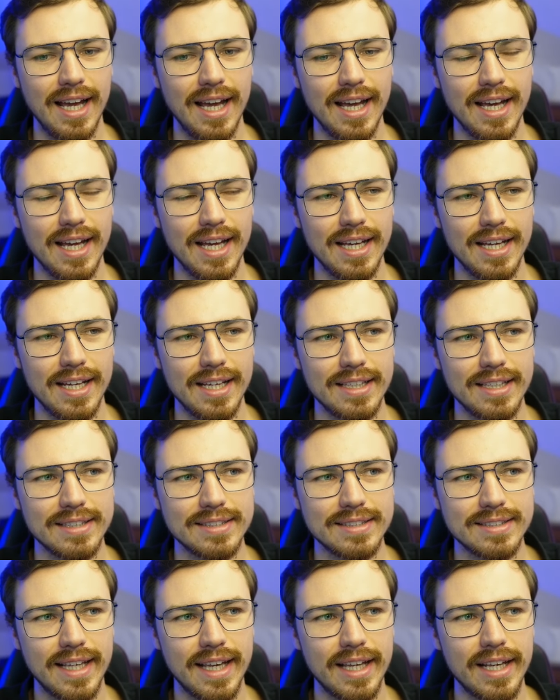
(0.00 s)
uh,
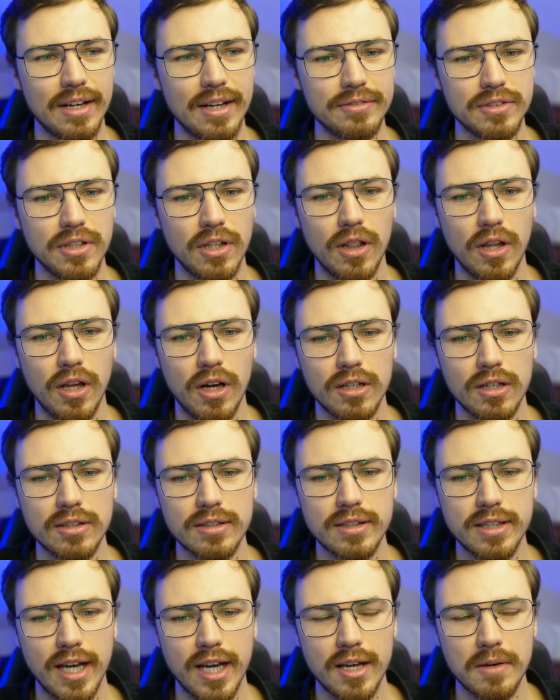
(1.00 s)
said after a
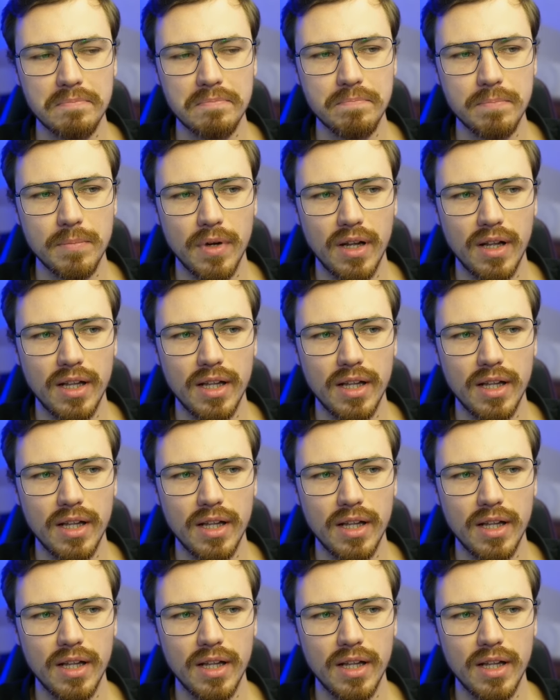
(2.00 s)
long time,